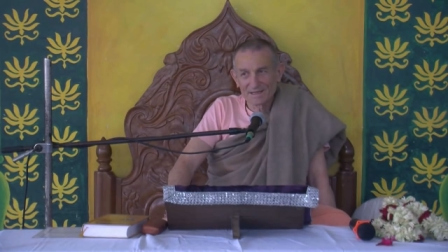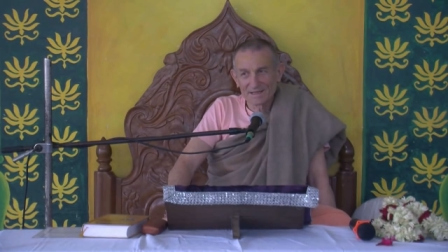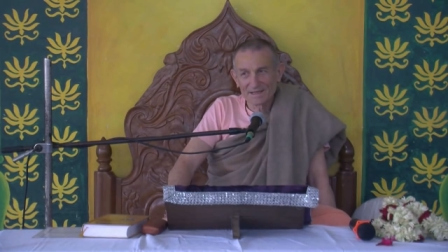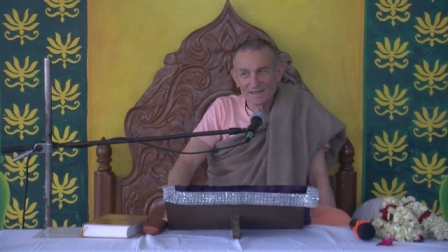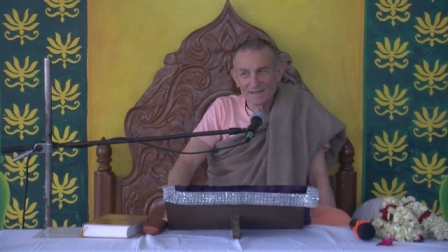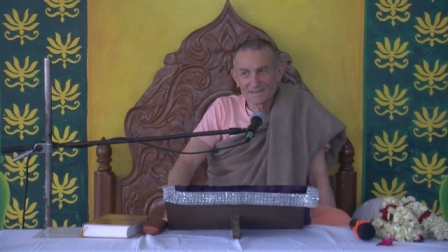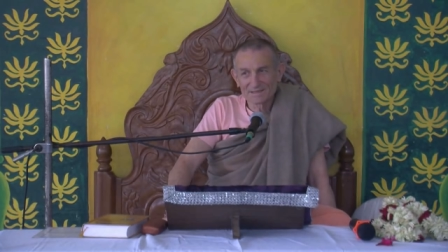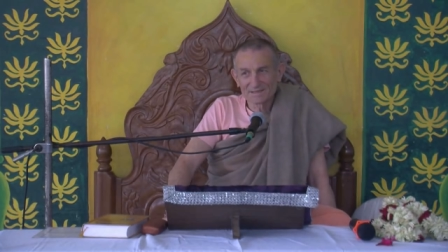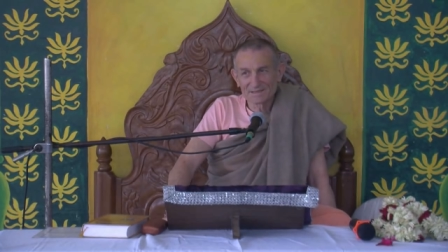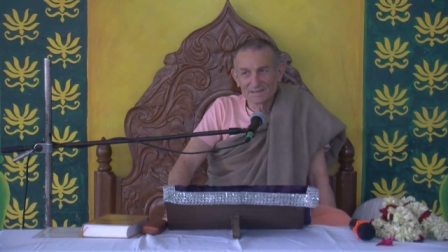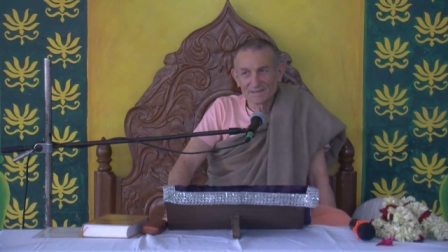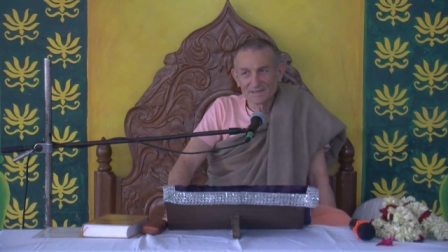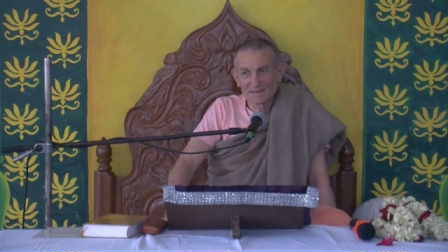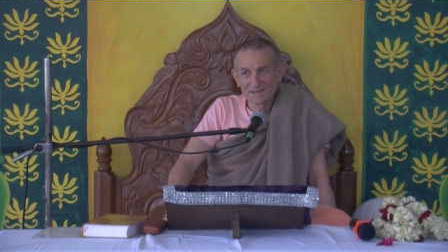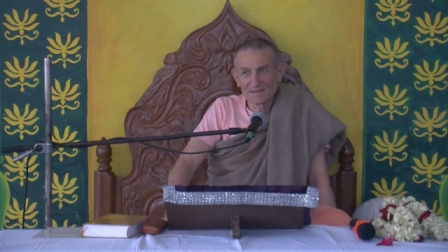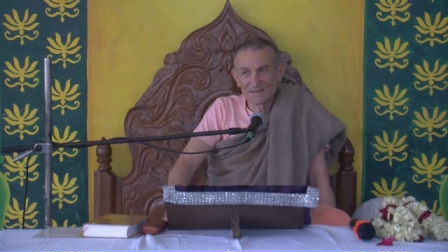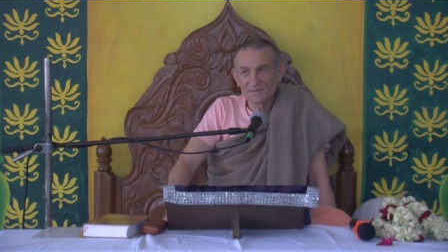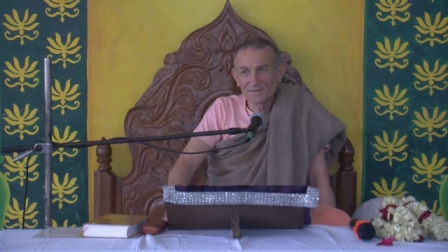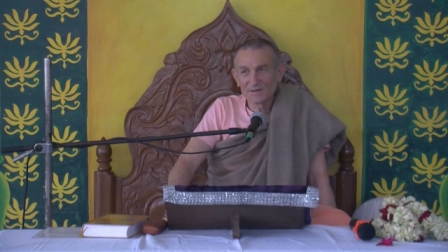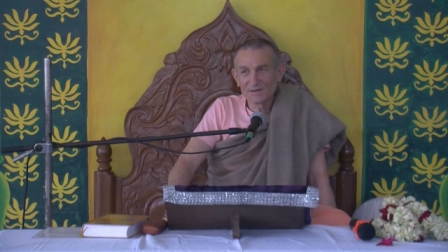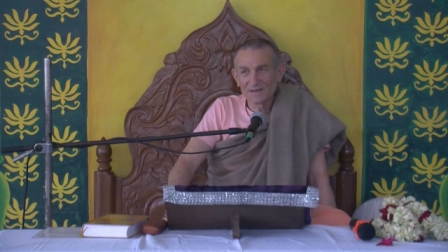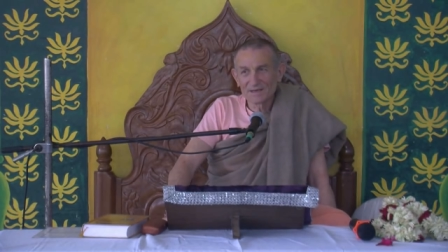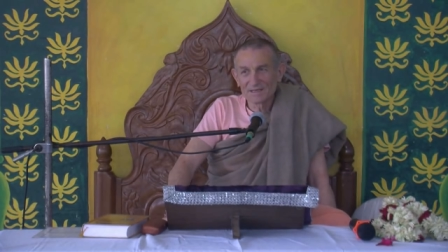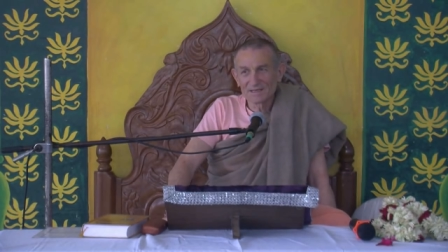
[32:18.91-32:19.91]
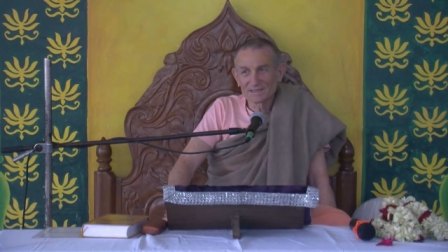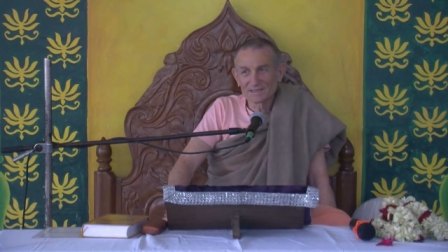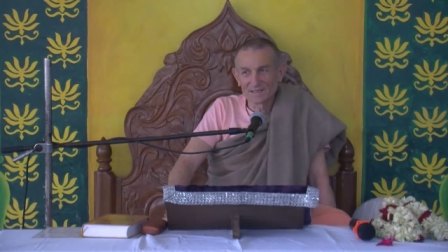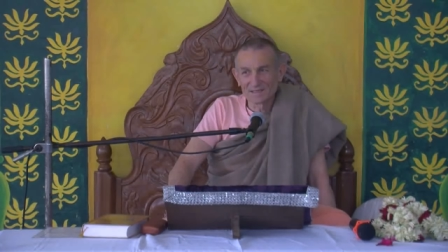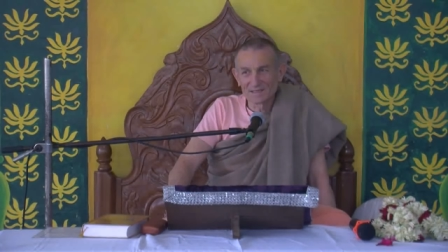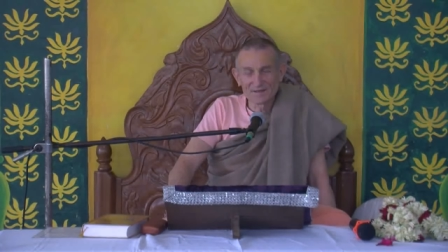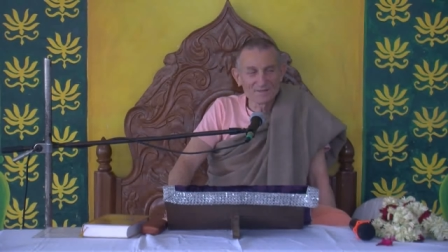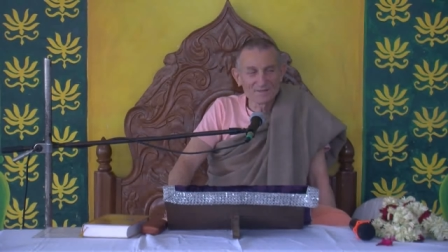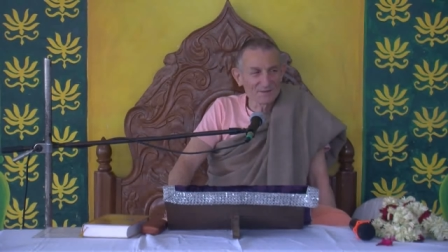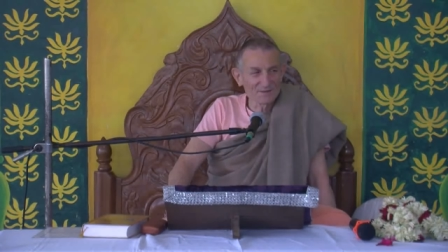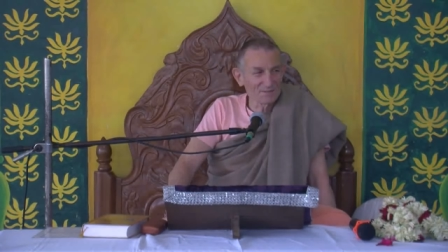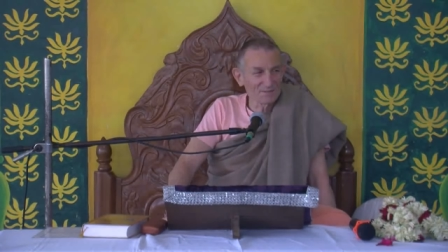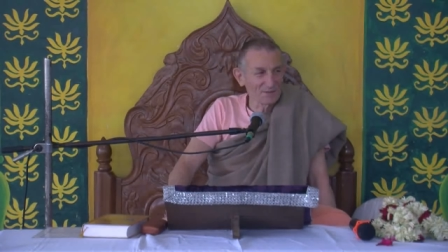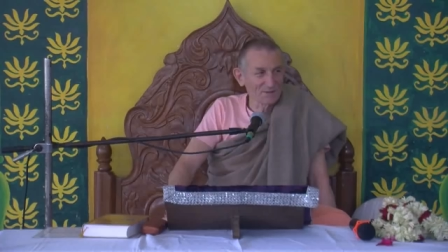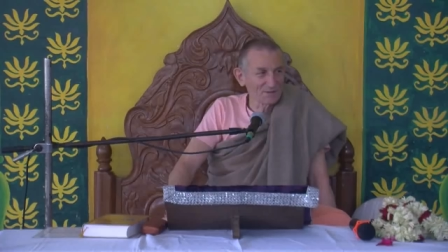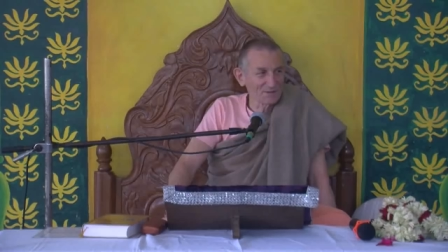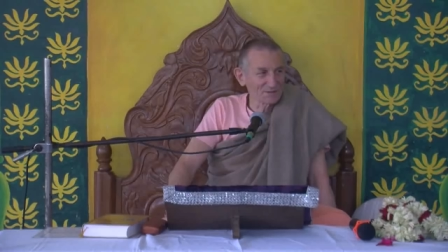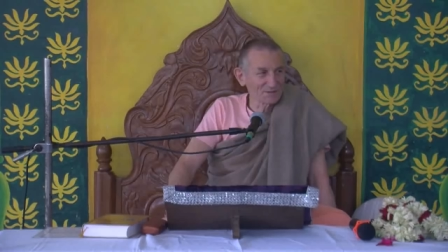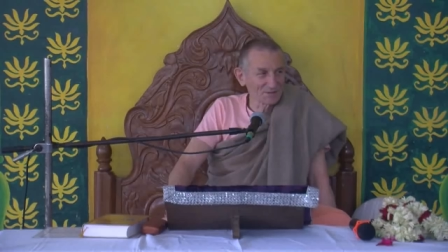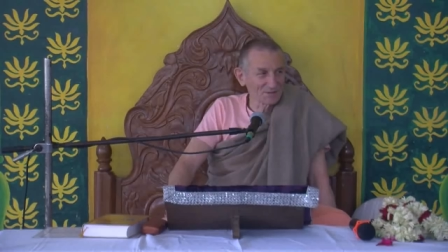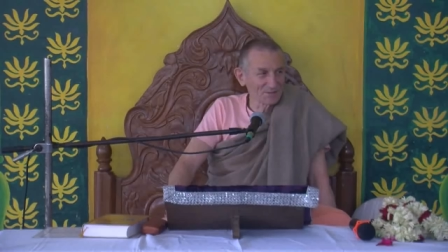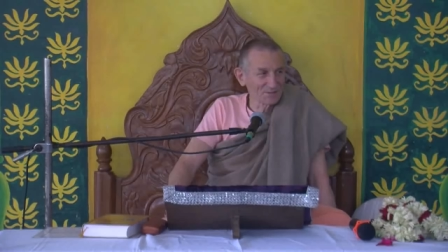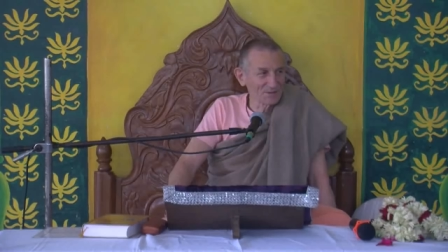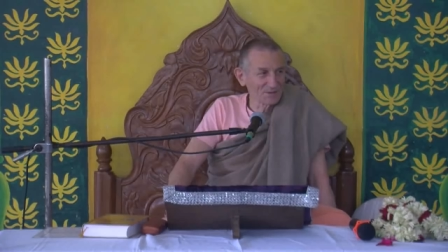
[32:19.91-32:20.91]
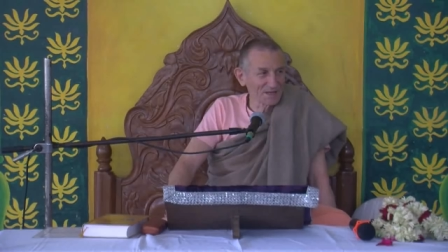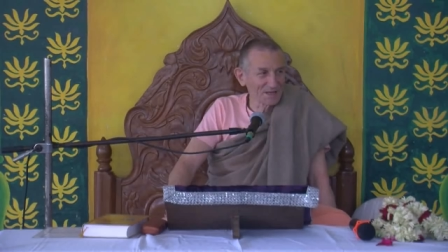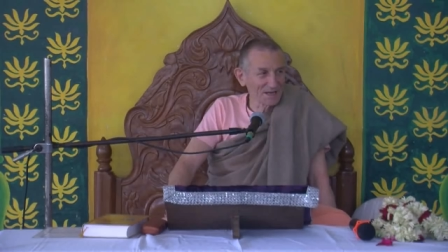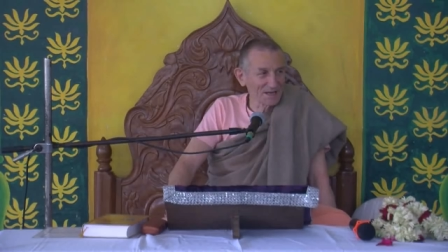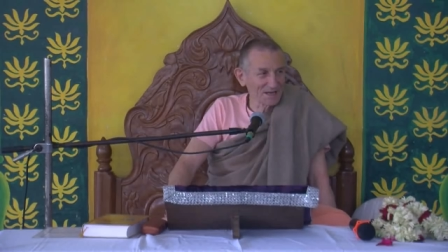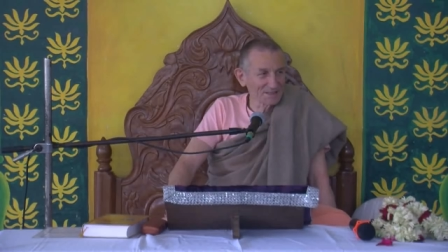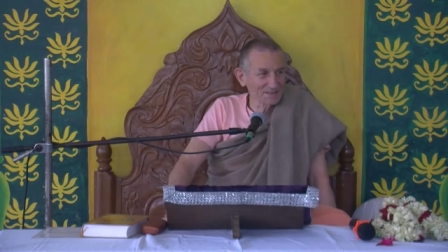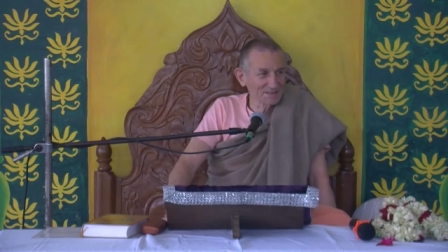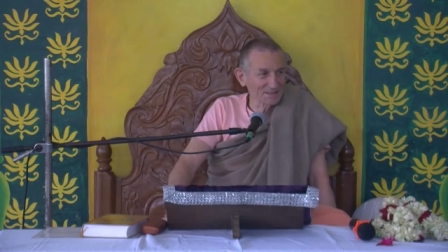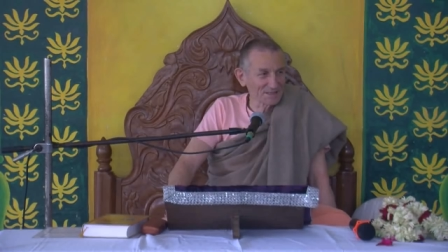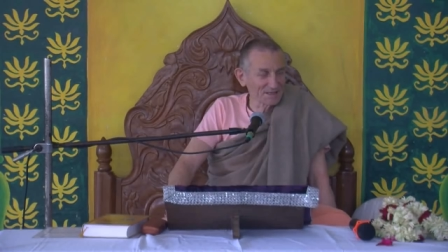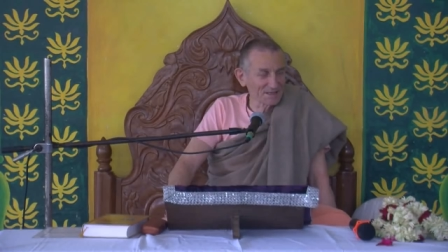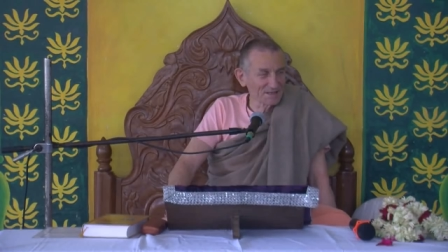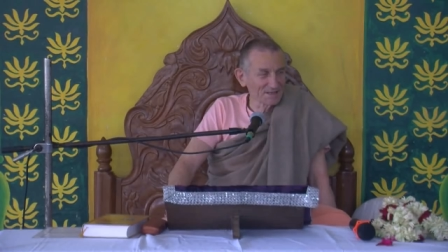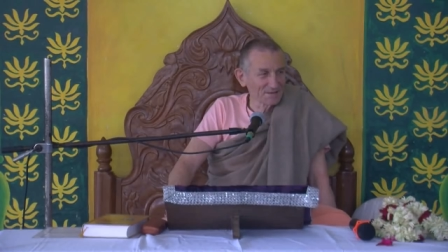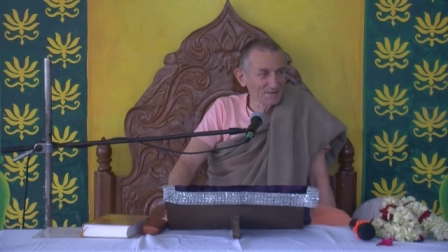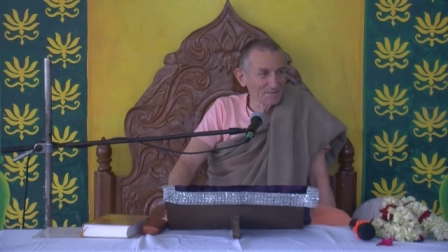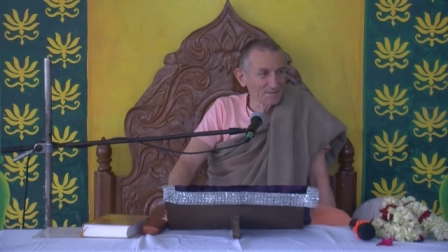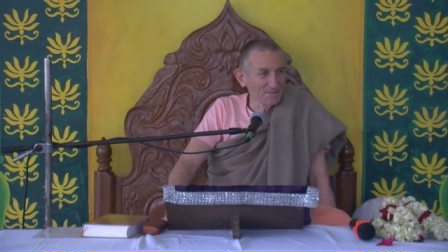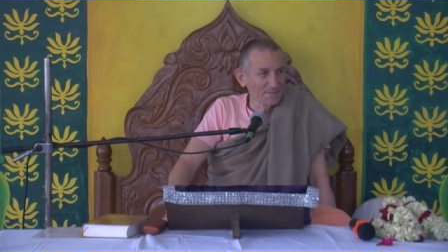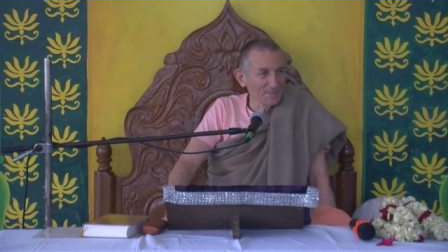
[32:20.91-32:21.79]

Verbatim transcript: he's, he, he's leaving because of what I said.